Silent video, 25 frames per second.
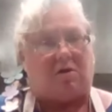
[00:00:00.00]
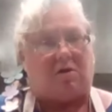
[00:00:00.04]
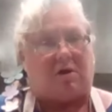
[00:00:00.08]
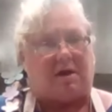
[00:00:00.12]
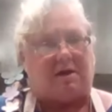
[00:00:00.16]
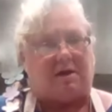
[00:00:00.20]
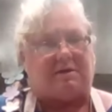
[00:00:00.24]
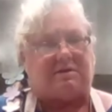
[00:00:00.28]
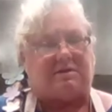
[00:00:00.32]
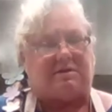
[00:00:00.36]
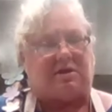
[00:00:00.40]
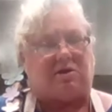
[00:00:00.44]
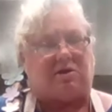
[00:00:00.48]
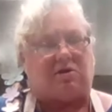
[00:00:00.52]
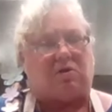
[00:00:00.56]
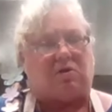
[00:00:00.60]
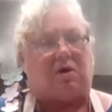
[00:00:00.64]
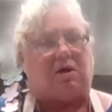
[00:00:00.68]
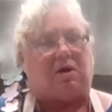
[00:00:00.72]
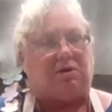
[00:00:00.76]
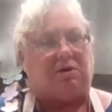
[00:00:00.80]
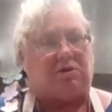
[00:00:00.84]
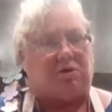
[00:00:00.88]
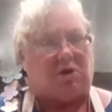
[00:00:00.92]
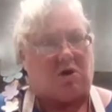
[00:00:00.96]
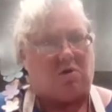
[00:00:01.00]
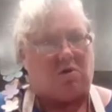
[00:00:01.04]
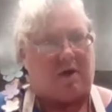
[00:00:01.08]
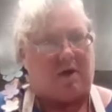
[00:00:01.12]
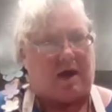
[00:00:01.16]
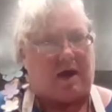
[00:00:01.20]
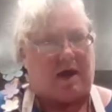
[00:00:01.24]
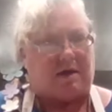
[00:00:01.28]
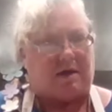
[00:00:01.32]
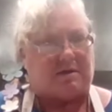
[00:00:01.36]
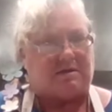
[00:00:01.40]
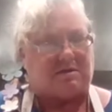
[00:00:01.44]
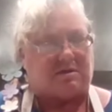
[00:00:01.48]

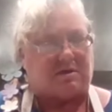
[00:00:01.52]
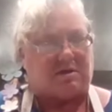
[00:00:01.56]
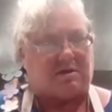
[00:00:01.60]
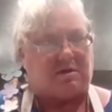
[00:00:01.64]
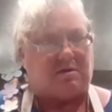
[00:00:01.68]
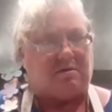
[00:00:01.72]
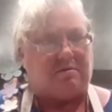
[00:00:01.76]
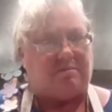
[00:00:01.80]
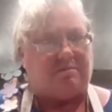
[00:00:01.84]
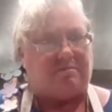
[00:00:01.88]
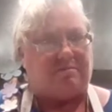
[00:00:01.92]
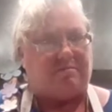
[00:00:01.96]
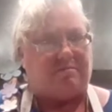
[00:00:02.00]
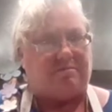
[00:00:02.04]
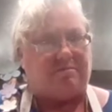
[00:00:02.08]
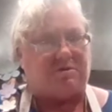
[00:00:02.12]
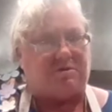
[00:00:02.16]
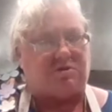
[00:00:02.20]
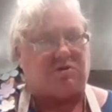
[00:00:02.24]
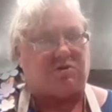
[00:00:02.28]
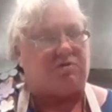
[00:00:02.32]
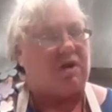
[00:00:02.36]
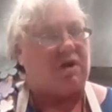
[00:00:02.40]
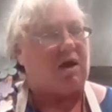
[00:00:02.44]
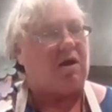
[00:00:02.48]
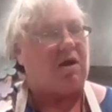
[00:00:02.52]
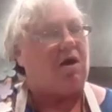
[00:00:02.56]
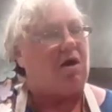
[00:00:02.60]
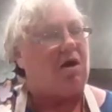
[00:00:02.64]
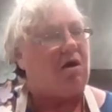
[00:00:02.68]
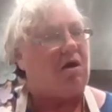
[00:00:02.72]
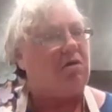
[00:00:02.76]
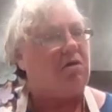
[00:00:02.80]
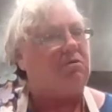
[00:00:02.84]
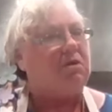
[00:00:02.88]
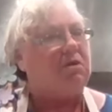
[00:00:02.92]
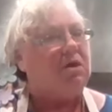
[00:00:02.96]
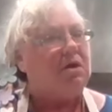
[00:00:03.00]
carrots that are a low
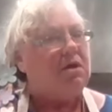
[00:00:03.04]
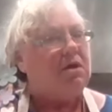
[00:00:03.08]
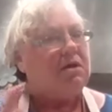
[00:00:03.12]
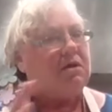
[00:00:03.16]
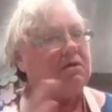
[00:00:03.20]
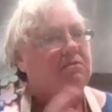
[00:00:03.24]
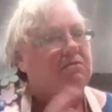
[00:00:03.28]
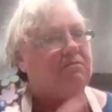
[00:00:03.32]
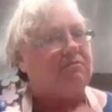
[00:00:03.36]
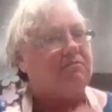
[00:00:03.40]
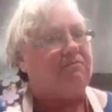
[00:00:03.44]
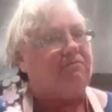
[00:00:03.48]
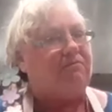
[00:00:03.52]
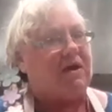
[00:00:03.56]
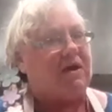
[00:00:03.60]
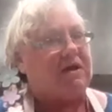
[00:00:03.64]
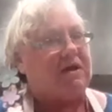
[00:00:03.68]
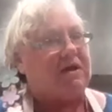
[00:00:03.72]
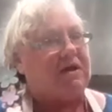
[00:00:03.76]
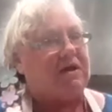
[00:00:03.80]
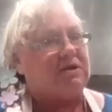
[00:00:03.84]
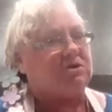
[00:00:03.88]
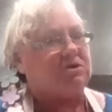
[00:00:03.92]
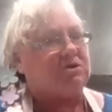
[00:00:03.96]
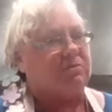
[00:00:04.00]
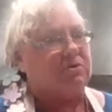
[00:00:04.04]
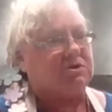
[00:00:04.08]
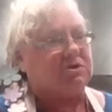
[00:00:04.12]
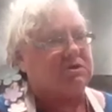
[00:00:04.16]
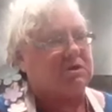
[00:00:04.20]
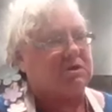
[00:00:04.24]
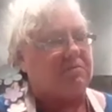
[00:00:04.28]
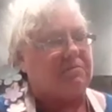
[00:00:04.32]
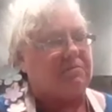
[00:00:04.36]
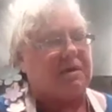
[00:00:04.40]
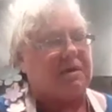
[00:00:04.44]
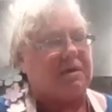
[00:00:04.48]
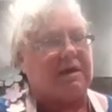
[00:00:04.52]
acid. So not
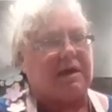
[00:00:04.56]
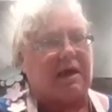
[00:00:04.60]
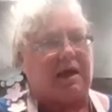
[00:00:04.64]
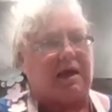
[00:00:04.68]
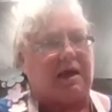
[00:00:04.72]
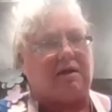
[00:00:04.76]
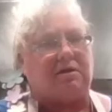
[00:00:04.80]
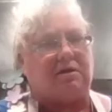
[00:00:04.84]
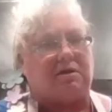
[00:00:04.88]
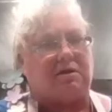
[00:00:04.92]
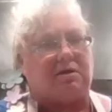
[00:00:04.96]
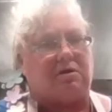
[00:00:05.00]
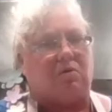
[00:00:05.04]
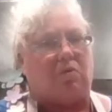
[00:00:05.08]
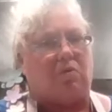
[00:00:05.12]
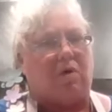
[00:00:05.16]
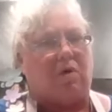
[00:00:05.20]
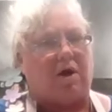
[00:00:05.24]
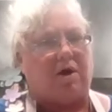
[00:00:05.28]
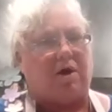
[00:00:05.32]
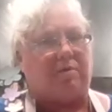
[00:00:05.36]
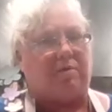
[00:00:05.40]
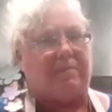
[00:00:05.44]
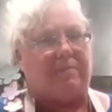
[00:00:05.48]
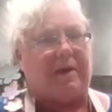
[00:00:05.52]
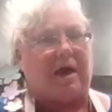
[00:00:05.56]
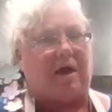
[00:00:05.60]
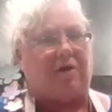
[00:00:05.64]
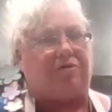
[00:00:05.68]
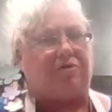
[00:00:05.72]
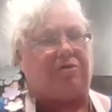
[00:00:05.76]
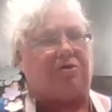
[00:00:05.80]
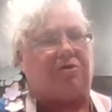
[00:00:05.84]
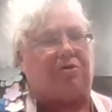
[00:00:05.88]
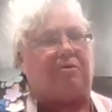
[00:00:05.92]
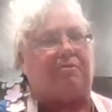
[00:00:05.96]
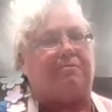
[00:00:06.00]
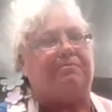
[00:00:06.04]
all vegetables can be
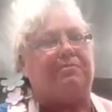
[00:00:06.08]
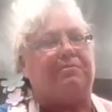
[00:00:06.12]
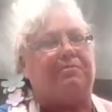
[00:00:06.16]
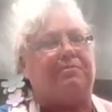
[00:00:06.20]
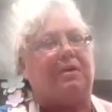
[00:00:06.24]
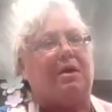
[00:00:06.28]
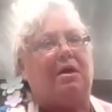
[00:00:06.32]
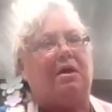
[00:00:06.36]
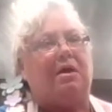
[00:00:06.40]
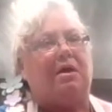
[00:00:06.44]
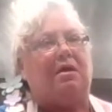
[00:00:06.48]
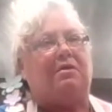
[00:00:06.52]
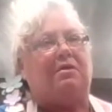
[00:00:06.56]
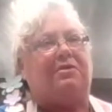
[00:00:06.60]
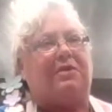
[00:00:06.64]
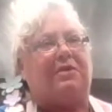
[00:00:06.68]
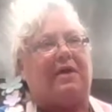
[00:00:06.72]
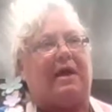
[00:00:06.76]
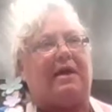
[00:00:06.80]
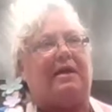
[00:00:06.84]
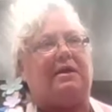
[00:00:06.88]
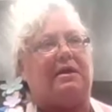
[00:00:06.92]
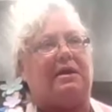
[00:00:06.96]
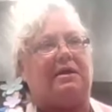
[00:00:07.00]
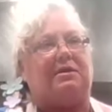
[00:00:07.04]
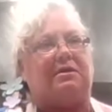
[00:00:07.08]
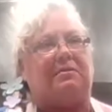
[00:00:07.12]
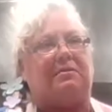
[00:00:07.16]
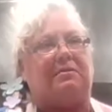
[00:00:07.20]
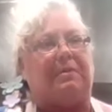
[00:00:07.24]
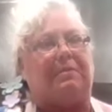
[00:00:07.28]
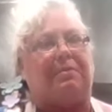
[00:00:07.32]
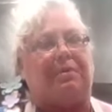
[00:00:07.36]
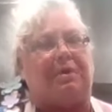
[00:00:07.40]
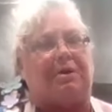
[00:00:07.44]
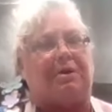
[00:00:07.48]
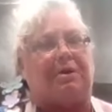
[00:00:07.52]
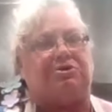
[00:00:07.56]
canned in a water bath
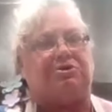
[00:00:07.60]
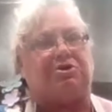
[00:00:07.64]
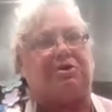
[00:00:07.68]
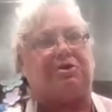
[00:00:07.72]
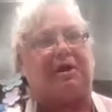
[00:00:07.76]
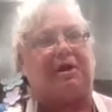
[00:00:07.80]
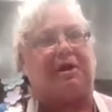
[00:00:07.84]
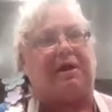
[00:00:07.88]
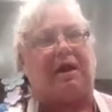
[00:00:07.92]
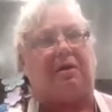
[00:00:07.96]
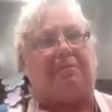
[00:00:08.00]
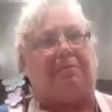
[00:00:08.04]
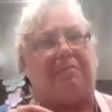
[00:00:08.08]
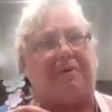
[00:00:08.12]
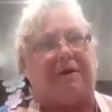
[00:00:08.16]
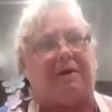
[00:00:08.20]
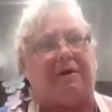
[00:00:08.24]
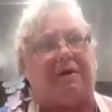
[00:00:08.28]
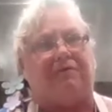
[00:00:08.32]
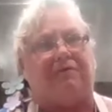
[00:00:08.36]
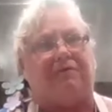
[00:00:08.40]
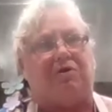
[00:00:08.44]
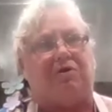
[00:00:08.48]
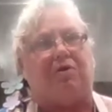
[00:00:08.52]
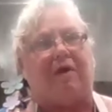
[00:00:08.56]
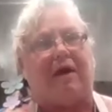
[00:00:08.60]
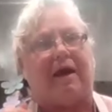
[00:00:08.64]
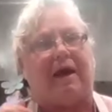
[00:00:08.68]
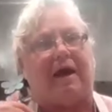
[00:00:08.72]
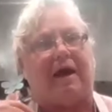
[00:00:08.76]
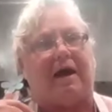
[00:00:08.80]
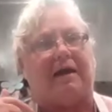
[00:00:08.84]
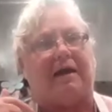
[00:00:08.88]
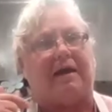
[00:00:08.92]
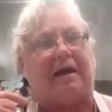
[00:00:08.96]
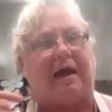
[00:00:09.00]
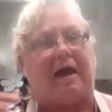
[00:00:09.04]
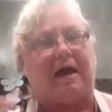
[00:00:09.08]
they need to be pressure
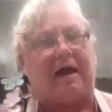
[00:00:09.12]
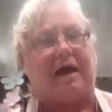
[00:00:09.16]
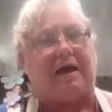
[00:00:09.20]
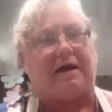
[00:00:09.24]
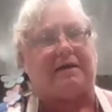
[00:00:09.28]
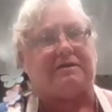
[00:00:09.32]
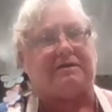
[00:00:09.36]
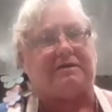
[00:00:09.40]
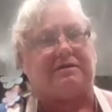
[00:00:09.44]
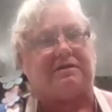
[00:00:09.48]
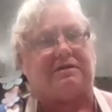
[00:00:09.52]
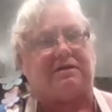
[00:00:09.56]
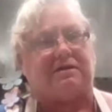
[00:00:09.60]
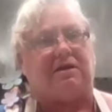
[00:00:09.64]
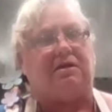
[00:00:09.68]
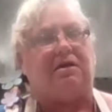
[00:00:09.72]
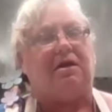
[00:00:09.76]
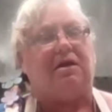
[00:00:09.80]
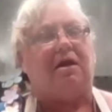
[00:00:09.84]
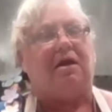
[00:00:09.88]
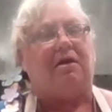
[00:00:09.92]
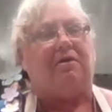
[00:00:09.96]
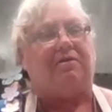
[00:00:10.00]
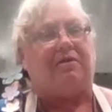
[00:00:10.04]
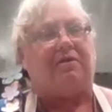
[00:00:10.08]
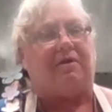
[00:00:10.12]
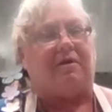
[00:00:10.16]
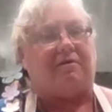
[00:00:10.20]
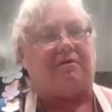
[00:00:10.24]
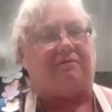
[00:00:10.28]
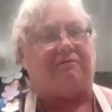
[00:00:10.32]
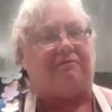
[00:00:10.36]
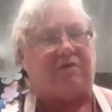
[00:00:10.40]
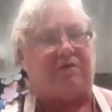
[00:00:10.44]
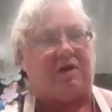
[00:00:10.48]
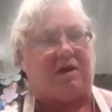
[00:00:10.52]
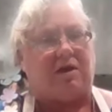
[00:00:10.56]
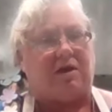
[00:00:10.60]
canned. But if you add
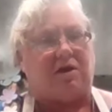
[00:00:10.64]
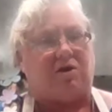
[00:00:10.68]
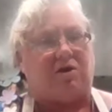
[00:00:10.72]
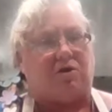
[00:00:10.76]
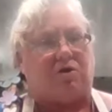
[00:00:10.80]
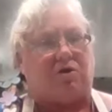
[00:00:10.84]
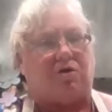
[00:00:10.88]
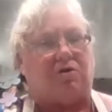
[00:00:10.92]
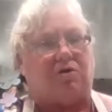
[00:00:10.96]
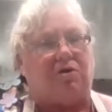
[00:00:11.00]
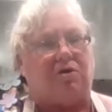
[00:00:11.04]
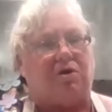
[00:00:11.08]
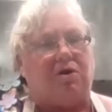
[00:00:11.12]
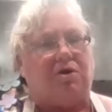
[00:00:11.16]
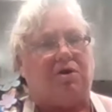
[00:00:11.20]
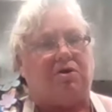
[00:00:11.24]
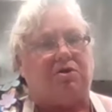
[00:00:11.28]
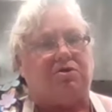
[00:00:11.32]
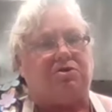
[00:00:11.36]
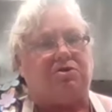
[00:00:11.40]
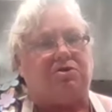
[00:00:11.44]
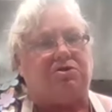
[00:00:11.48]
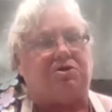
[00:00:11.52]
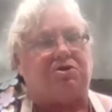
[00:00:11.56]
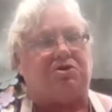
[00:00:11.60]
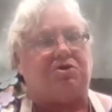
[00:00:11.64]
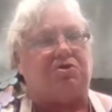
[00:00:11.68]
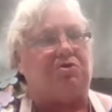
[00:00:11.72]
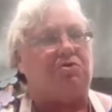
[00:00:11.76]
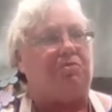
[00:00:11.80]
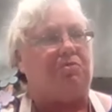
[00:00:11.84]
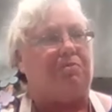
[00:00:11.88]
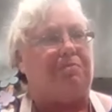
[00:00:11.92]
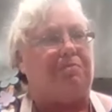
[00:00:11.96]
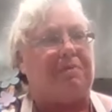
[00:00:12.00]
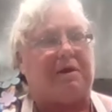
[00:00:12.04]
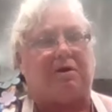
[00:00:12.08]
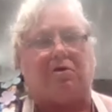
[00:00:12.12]
acid, the
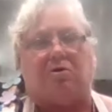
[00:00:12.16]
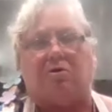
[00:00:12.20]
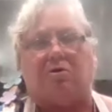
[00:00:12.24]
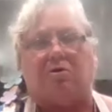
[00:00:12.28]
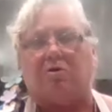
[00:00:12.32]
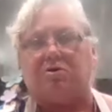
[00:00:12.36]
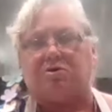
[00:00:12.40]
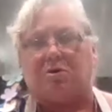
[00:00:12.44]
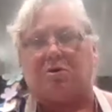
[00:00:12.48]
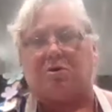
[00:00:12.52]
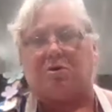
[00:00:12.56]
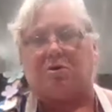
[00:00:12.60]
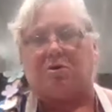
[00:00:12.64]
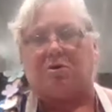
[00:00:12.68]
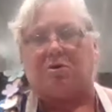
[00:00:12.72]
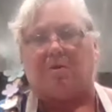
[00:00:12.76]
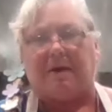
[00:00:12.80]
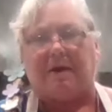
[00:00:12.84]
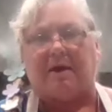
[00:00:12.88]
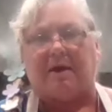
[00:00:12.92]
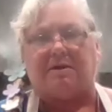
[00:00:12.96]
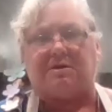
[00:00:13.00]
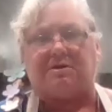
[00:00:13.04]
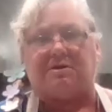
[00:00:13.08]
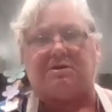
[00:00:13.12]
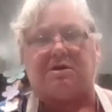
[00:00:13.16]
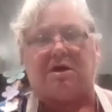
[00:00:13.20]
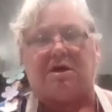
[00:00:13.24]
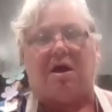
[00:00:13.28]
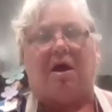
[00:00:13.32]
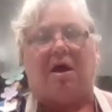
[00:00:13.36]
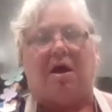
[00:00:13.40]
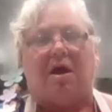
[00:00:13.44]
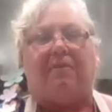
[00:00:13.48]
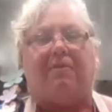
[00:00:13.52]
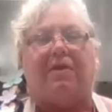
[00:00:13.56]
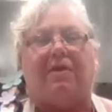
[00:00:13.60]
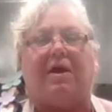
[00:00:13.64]
vinegar to
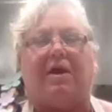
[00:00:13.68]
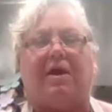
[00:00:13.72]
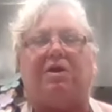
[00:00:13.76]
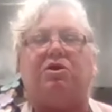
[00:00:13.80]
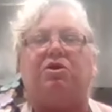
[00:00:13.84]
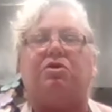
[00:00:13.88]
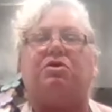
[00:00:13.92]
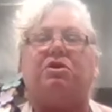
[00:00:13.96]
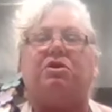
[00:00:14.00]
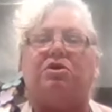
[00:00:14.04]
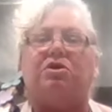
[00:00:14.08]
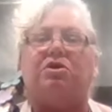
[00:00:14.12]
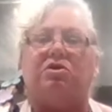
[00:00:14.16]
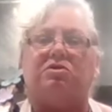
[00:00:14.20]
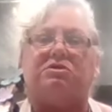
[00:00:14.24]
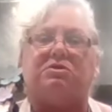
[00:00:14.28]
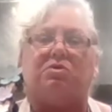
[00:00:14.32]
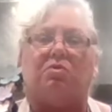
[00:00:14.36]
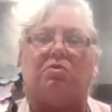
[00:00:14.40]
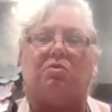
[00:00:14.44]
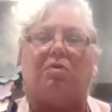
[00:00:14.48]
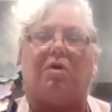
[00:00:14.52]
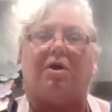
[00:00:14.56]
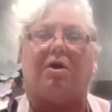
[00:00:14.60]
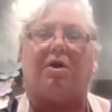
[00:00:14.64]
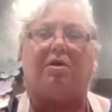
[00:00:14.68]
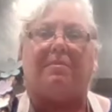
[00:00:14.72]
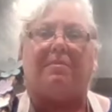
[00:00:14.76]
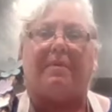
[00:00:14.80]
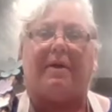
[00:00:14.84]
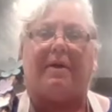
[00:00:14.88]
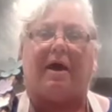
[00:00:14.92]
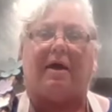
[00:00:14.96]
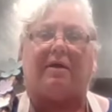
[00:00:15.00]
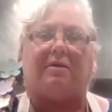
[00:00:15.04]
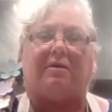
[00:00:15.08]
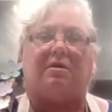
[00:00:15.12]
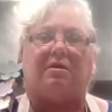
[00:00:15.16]
pickles or beans, then
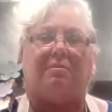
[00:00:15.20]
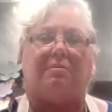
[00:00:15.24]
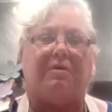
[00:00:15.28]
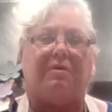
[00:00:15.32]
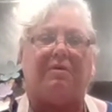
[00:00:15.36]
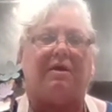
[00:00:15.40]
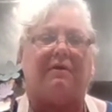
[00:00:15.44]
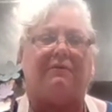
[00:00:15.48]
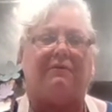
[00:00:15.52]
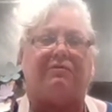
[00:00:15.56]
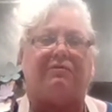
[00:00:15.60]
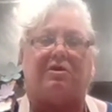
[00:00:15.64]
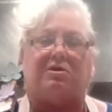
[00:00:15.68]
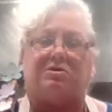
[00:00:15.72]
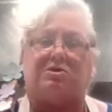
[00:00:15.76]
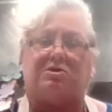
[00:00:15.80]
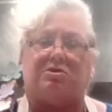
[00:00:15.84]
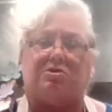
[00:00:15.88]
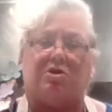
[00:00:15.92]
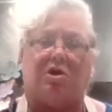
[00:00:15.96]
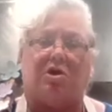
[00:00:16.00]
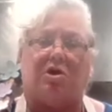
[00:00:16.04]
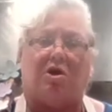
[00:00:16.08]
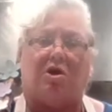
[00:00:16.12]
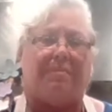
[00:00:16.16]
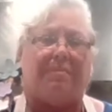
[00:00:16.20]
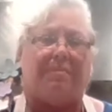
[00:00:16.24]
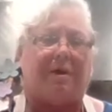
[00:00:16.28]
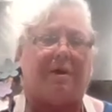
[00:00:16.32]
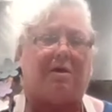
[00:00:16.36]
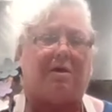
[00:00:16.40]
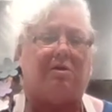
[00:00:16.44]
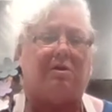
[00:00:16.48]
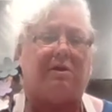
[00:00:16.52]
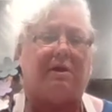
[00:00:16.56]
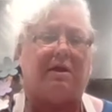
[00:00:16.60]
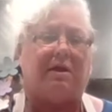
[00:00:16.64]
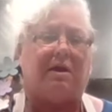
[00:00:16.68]
you can use the water
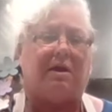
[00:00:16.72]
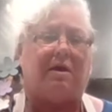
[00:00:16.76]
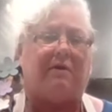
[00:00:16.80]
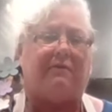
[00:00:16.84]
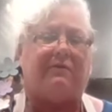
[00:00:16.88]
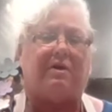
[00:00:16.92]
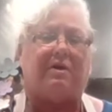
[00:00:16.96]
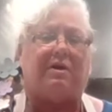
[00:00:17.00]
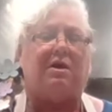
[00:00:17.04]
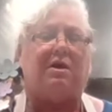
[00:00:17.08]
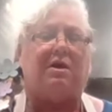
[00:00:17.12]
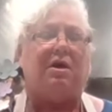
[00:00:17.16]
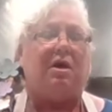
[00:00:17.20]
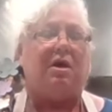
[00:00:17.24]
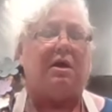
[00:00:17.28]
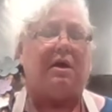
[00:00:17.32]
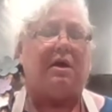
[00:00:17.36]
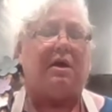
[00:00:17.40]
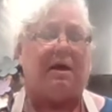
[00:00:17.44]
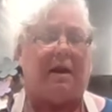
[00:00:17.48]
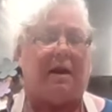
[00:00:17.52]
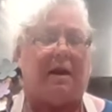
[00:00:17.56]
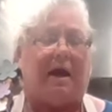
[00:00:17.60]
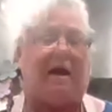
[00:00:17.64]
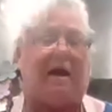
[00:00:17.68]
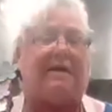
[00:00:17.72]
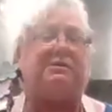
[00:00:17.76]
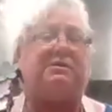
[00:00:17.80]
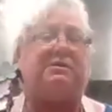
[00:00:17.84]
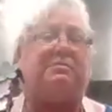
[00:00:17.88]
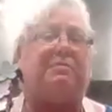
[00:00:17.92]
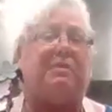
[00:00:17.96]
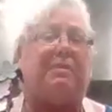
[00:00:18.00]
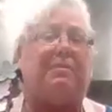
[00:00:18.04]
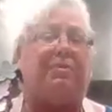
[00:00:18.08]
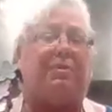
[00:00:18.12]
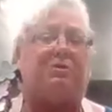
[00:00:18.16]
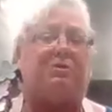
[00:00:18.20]
bath. But if there's no
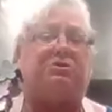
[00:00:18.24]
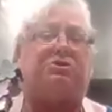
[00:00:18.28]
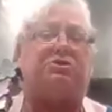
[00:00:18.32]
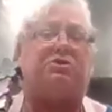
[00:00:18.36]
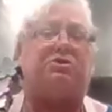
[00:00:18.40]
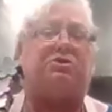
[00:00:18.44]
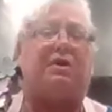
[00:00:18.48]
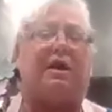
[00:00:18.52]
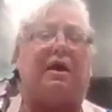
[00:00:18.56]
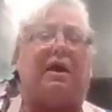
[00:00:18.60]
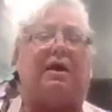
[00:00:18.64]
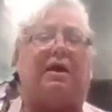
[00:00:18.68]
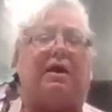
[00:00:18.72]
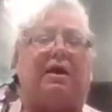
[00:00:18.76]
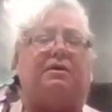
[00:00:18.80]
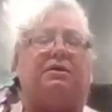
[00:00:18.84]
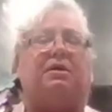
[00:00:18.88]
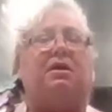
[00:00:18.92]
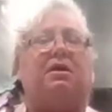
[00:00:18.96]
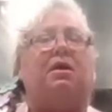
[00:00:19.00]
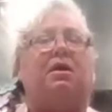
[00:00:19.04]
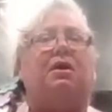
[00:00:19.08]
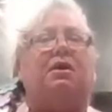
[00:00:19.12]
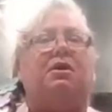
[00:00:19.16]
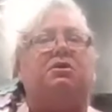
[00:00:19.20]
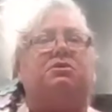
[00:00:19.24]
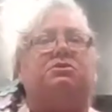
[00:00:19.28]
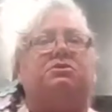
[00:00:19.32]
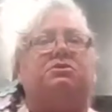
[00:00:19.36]
pickling of it, it